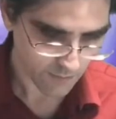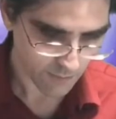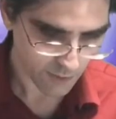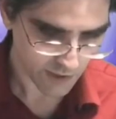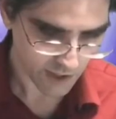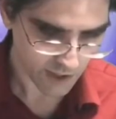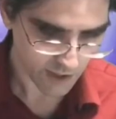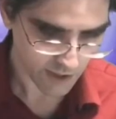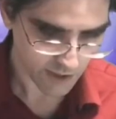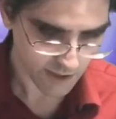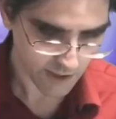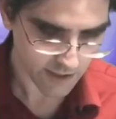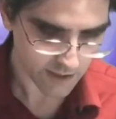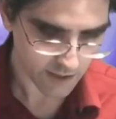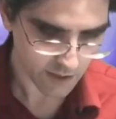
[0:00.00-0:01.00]
position
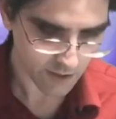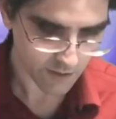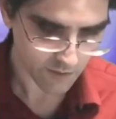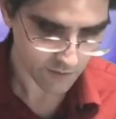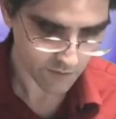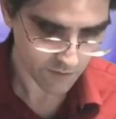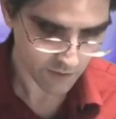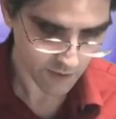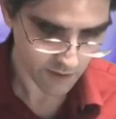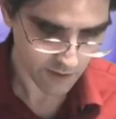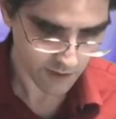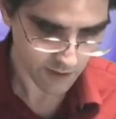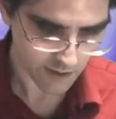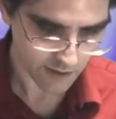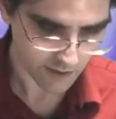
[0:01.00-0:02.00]
sensitive in
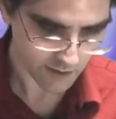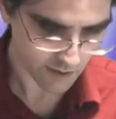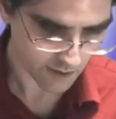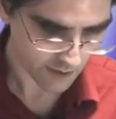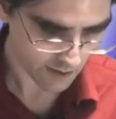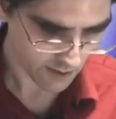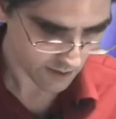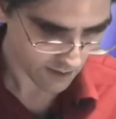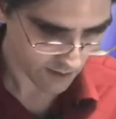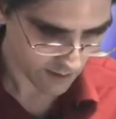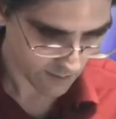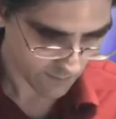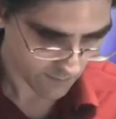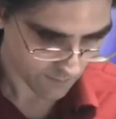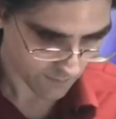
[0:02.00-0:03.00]
things.
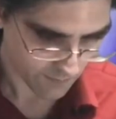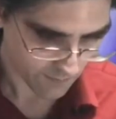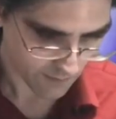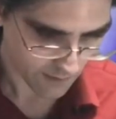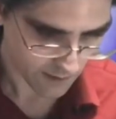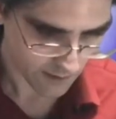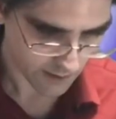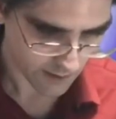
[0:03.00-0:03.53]
It